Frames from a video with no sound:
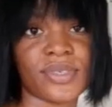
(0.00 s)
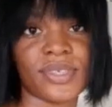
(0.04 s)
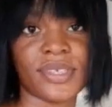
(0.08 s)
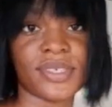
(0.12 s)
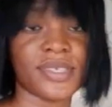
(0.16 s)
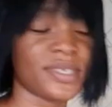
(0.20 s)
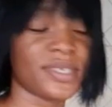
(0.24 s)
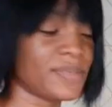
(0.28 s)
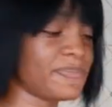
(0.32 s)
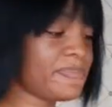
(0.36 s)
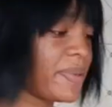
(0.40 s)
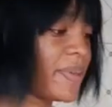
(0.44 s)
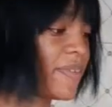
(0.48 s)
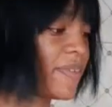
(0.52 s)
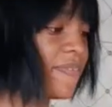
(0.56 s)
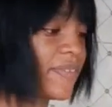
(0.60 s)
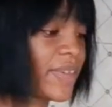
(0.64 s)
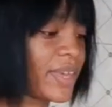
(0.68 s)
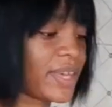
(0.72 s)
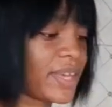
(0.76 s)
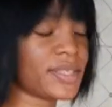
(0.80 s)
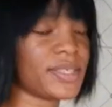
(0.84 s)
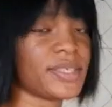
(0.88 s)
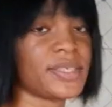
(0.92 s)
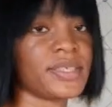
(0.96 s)
This is
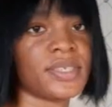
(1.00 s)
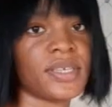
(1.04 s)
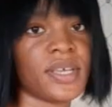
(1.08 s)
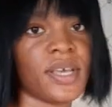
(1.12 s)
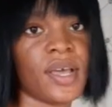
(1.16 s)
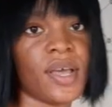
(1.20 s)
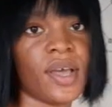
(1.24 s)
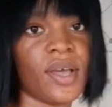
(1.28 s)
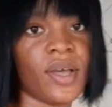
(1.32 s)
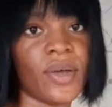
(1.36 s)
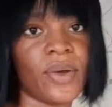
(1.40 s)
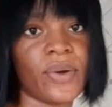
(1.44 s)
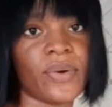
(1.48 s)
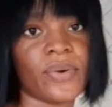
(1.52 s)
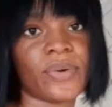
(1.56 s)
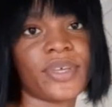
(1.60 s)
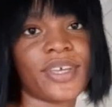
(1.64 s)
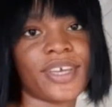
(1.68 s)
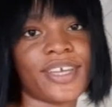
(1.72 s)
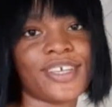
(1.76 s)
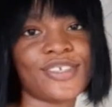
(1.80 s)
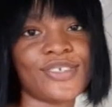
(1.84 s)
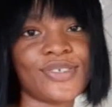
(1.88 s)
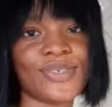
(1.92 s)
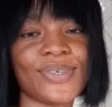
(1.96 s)
perfect.
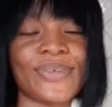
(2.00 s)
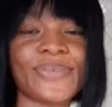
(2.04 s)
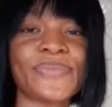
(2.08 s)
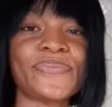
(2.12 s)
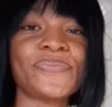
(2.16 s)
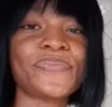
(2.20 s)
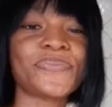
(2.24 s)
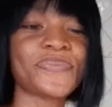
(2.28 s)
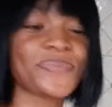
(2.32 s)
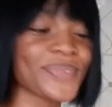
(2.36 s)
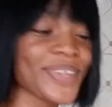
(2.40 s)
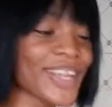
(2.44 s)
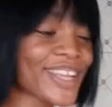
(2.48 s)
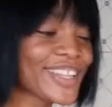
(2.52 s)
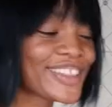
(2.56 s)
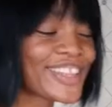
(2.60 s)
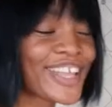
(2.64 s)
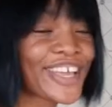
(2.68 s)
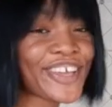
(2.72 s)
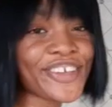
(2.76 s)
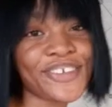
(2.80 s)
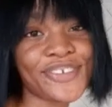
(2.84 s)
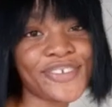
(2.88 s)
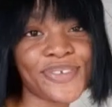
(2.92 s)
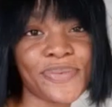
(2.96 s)
Okay, so
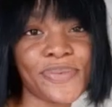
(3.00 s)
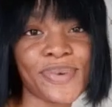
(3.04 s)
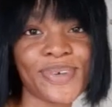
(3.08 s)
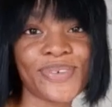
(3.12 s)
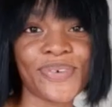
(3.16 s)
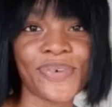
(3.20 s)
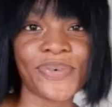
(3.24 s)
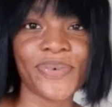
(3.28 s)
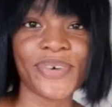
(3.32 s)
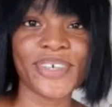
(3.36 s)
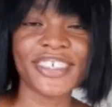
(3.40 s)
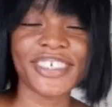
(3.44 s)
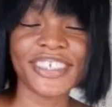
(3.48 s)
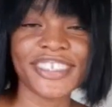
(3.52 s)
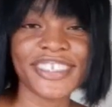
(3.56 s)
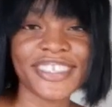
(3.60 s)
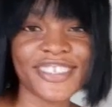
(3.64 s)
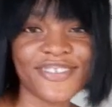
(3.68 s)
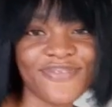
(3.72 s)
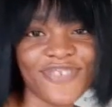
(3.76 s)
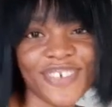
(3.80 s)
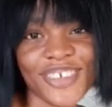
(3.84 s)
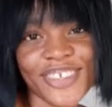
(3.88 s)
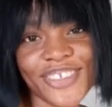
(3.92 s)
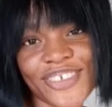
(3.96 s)
thank you so much for watching
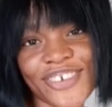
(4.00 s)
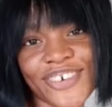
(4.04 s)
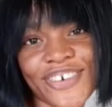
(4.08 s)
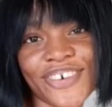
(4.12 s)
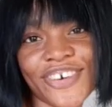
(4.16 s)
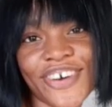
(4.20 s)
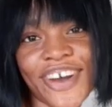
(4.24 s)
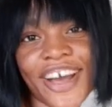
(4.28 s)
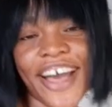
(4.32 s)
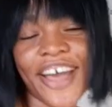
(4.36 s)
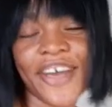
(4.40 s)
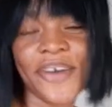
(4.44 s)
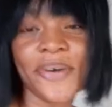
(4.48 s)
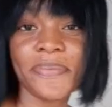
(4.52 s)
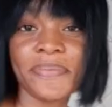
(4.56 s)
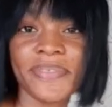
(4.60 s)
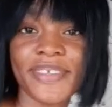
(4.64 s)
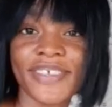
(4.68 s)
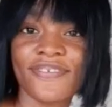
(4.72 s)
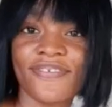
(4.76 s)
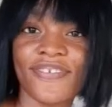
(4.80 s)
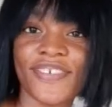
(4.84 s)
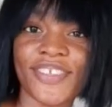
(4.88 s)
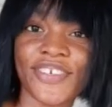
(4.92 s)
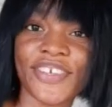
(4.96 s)
this video. I hope
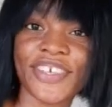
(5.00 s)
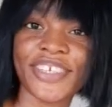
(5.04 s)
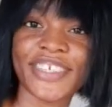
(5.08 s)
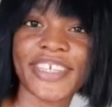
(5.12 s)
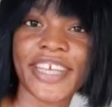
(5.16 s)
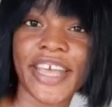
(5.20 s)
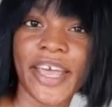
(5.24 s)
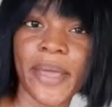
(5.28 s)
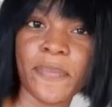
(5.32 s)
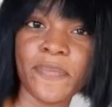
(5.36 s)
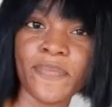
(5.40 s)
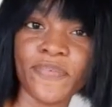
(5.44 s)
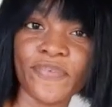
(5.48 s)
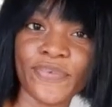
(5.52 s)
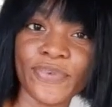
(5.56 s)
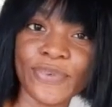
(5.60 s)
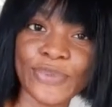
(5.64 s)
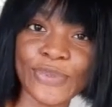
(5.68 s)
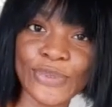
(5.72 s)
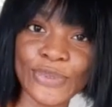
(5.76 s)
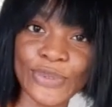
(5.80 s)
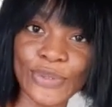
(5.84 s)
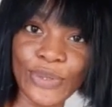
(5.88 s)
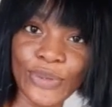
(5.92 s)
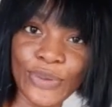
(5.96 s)
this video is helpful
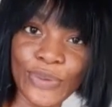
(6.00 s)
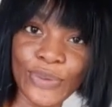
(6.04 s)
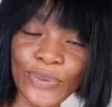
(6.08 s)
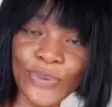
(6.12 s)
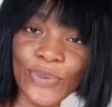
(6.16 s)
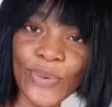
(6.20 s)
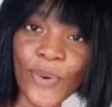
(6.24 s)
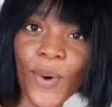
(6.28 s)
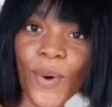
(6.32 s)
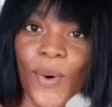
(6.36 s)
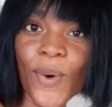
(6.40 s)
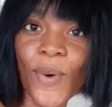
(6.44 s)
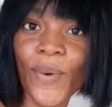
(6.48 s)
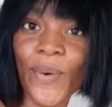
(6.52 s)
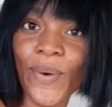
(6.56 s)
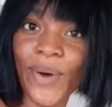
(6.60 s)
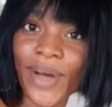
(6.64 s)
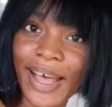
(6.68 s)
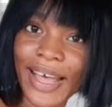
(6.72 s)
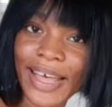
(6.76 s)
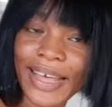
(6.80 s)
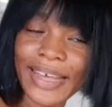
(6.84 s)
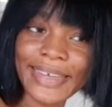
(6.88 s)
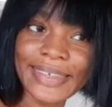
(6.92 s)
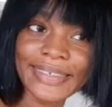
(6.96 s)
to you,
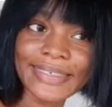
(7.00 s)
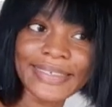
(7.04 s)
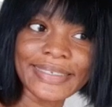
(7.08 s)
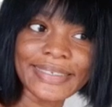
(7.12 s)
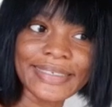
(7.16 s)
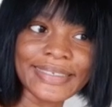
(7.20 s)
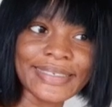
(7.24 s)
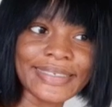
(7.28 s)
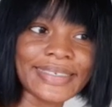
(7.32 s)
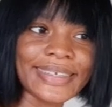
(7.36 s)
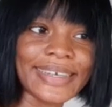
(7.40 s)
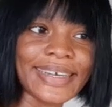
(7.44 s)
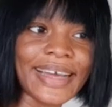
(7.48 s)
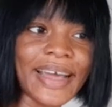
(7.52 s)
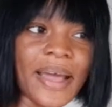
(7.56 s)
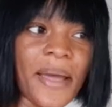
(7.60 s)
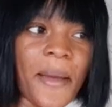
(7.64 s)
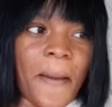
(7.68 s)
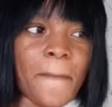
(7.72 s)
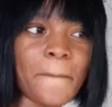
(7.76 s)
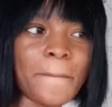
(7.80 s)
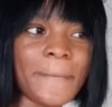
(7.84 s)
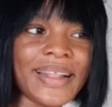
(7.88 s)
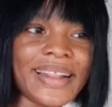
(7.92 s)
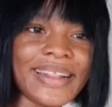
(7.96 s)
and
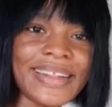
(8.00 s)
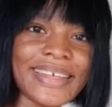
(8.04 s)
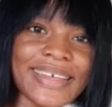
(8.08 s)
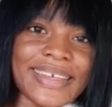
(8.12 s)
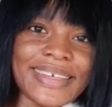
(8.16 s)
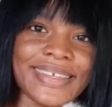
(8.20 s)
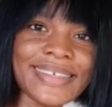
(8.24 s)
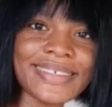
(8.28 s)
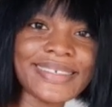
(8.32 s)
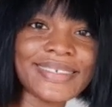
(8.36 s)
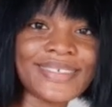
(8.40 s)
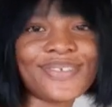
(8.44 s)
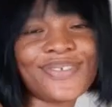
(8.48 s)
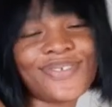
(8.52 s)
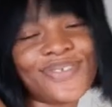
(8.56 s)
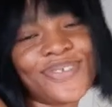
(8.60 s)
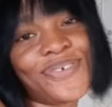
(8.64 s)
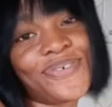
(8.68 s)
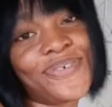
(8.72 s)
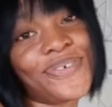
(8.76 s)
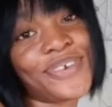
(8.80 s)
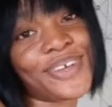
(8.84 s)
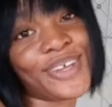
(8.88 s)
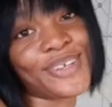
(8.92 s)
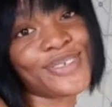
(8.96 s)
please do
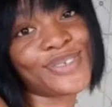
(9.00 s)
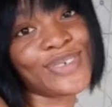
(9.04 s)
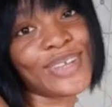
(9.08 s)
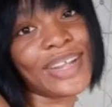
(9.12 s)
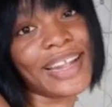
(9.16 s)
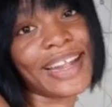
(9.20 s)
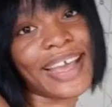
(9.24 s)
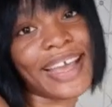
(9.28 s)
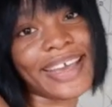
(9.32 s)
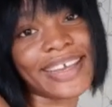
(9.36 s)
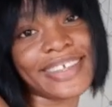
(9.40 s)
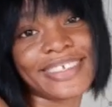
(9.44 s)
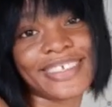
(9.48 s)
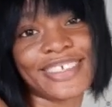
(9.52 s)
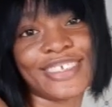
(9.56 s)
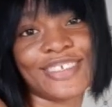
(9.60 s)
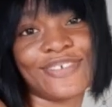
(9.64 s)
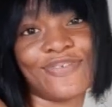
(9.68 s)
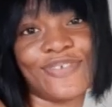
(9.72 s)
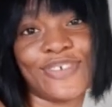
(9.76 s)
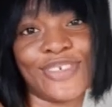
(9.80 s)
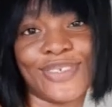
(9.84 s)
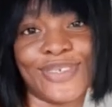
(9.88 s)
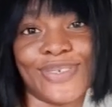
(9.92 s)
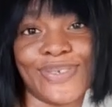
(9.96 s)
not forget to like this
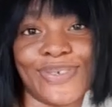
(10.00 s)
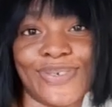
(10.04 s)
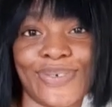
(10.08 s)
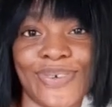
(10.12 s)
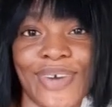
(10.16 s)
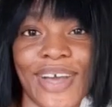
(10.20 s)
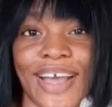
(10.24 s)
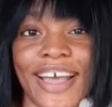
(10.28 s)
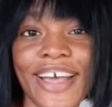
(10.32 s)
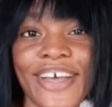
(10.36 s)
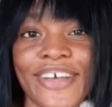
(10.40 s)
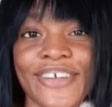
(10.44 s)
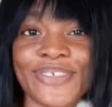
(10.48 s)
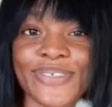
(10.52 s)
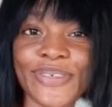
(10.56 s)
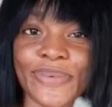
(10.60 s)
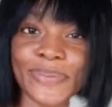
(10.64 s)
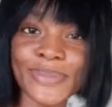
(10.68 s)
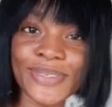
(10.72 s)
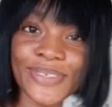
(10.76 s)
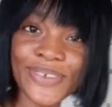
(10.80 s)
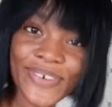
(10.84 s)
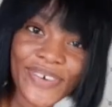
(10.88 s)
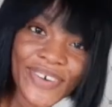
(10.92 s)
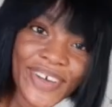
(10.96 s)
video,
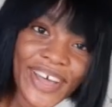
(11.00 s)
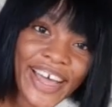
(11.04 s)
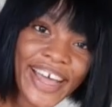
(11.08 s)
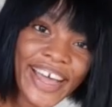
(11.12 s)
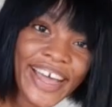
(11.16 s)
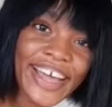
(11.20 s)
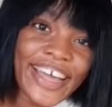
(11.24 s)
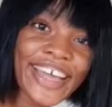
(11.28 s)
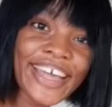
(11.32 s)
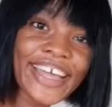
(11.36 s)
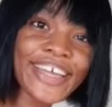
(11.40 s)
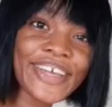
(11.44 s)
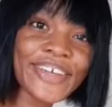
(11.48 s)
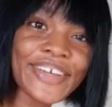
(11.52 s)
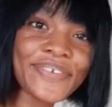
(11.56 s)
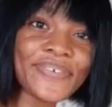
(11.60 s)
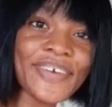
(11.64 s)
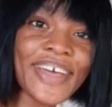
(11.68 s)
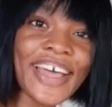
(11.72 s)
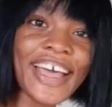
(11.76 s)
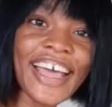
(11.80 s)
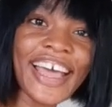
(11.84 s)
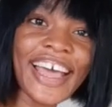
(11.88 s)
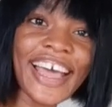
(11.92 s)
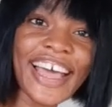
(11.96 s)
subscribe,
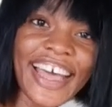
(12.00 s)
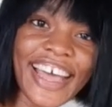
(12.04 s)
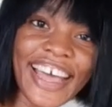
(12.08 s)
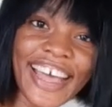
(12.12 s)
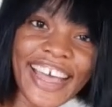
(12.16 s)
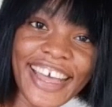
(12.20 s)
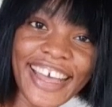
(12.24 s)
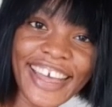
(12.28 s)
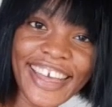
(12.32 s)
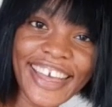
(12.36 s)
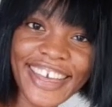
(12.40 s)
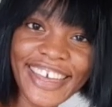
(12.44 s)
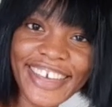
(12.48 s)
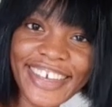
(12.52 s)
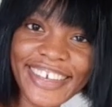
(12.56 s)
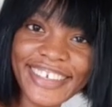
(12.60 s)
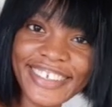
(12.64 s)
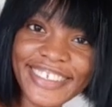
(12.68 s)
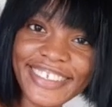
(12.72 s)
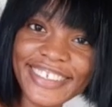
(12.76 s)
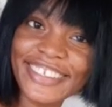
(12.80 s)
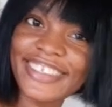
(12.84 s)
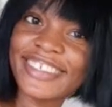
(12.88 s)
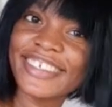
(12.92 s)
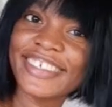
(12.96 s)

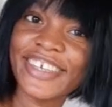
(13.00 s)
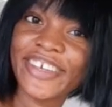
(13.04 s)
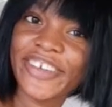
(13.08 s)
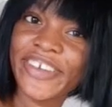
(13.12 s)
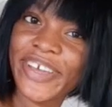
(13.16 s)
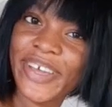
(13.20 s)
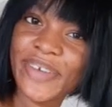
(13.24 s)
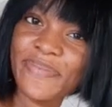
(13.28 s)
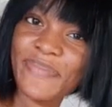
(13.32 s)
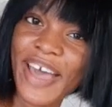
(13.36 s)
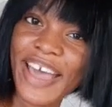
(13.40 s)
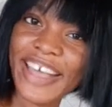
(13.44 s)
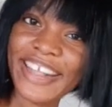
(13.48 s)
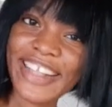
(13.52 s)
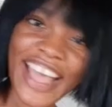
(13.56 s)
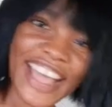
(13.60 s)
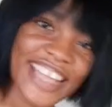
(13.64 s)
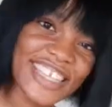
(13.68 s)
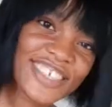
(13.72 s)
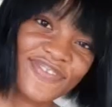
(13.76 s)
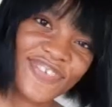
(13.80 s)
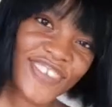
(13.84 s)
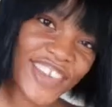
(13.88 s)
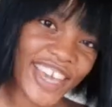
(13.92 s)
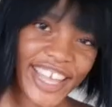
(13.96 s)
and see you in my
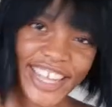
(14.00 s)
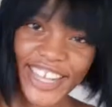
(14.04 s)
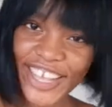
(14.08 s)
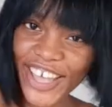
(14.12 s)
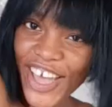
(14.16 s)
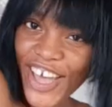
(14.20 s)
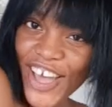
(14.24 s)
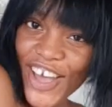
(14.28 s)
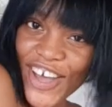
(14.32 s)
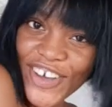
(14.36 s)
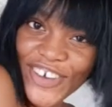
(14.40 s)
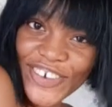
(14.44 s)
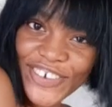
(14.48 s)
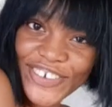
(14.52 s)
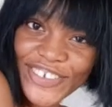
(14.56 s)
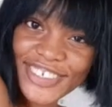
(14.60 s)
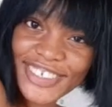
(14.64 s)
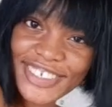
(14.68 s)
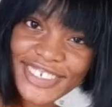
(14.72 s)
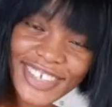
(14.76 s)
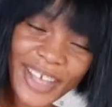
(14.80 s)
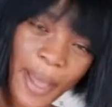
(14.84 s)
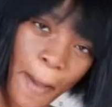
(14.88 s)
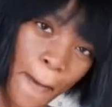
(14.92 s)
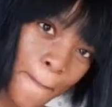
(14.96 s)
next
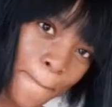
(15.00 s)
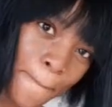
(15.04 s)
videos.